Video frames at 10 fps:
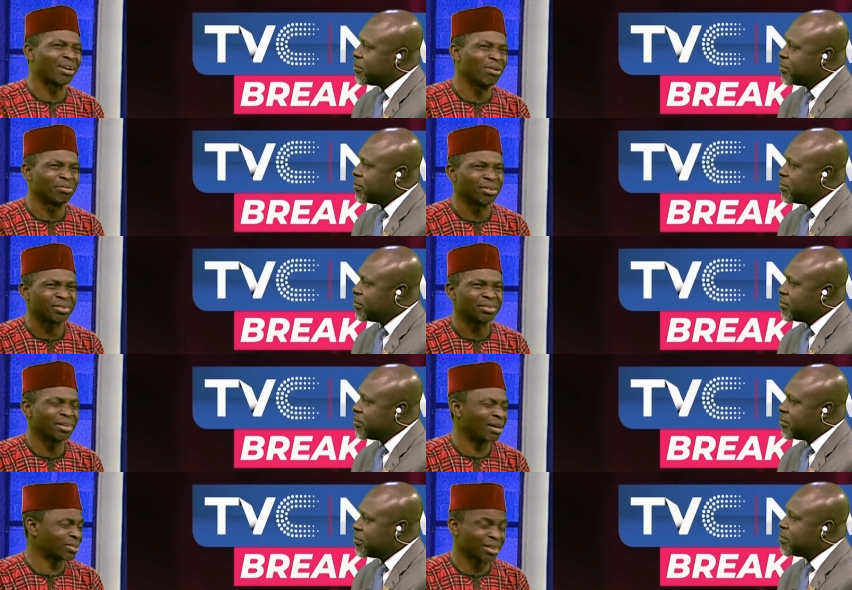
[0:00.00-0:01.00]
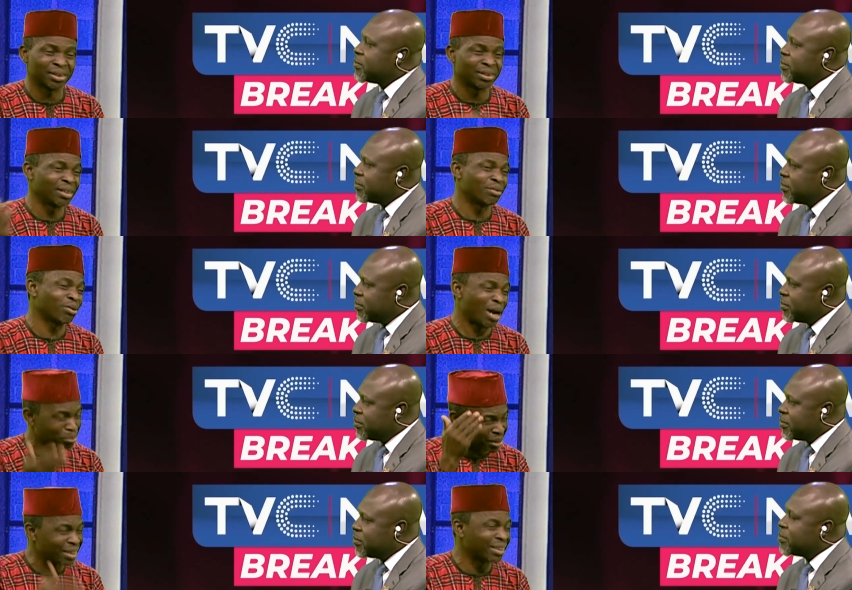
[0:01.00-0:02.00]
Speaker 1: governors. I've said it before, I'm
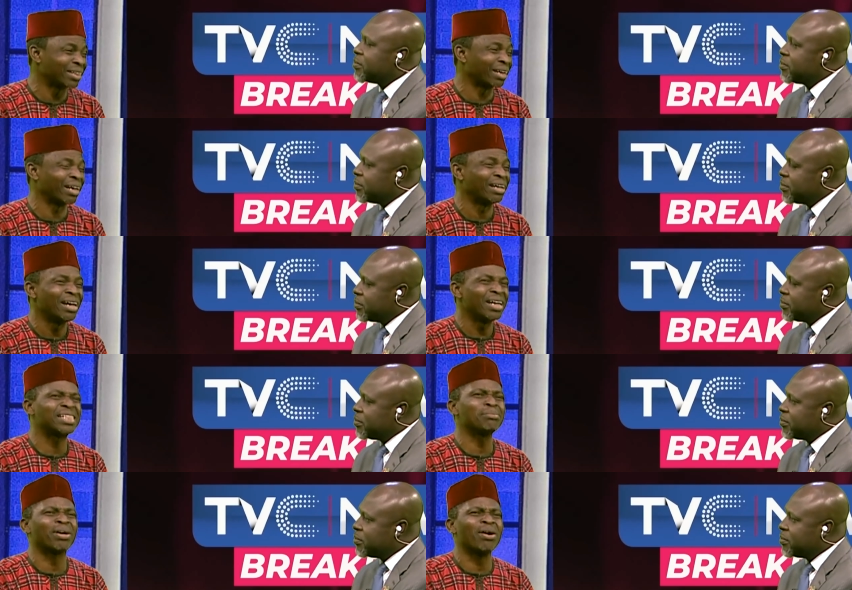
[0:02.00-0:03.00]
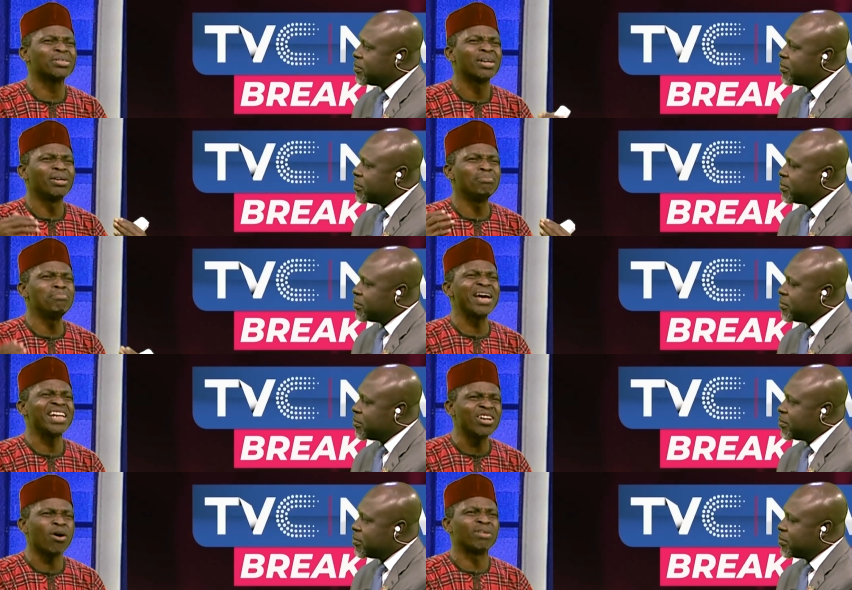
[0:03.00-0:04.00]
saying it again. You see, because
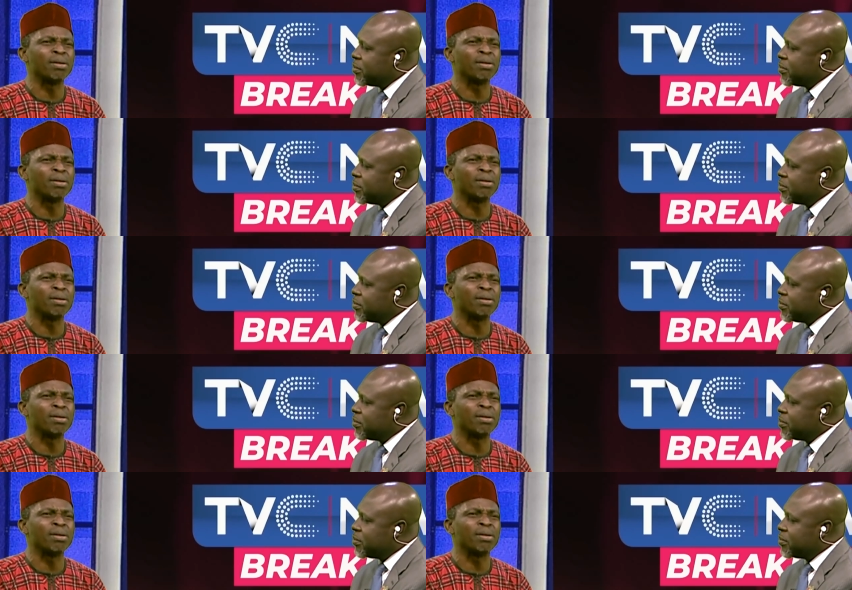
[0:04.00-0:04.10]
many of the